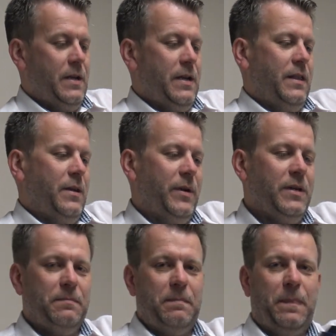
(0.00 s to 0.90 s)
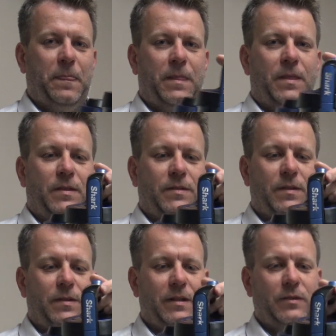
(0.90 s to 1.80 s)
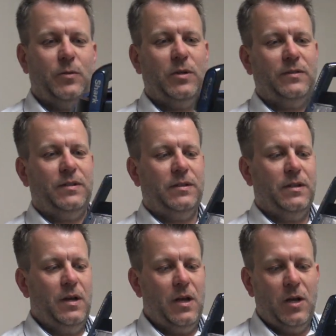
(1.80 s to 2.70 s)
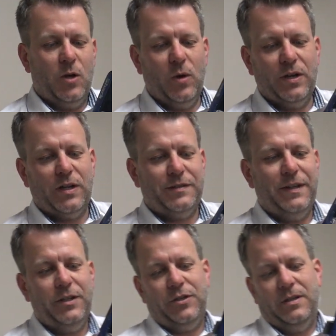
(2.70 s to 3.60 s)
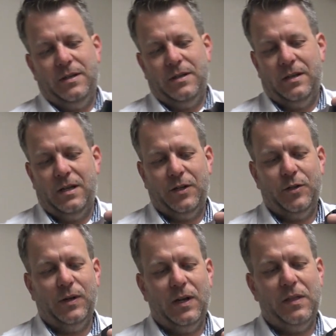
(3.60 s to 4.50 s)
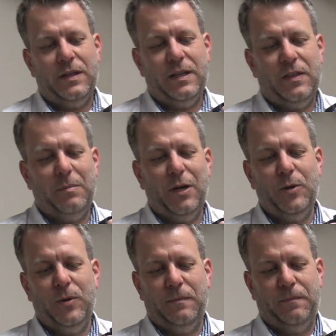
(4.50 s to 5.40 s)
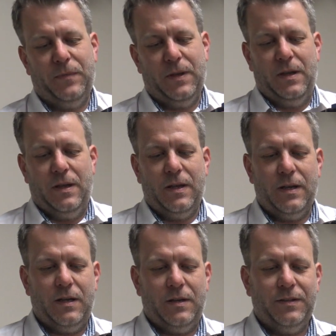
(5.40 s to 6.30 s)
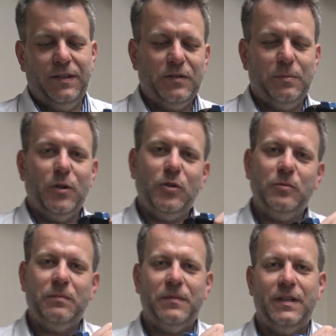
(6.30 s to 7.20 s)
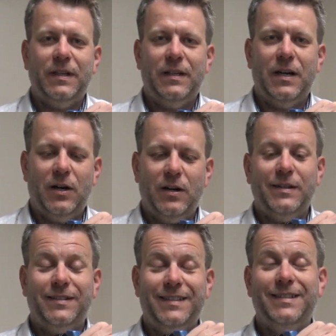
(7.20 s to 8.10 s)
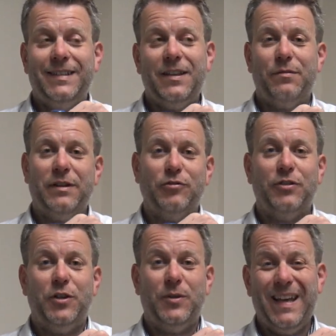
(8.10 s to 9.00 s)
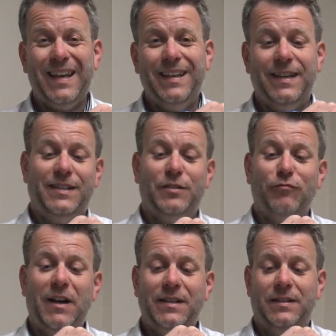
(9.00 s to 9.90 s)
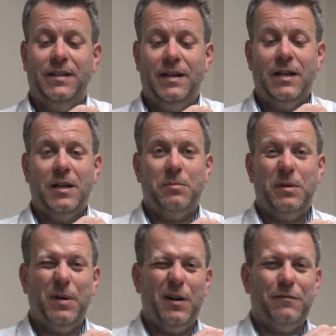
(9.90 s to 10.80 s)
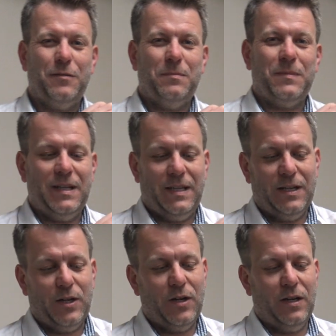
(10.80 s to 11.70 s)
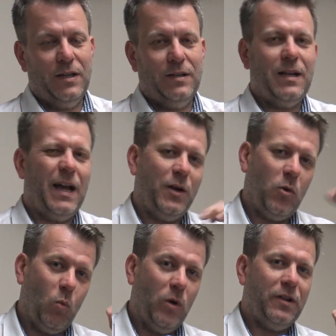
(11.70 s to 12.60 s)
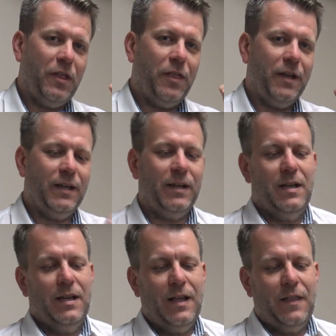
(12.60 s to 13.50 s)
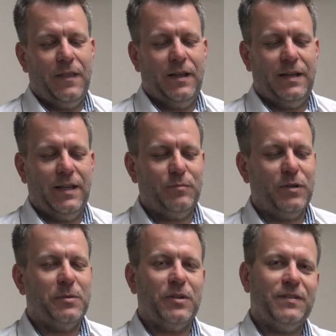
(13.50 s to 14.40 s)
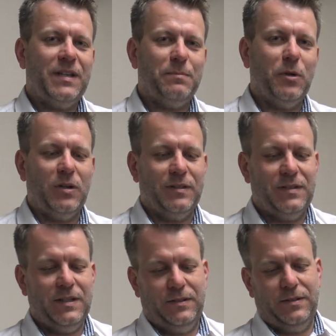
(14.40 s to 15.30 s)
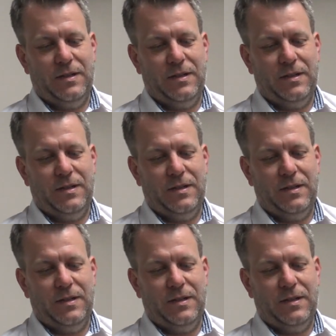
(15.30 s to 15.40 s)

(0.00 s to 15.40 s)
There we are. So that's quite a nice finish. I do like the blue. The sister model, the ICZ300UK, is in red, but apart from the colour and one other thing, then it's pretty much the same model as this.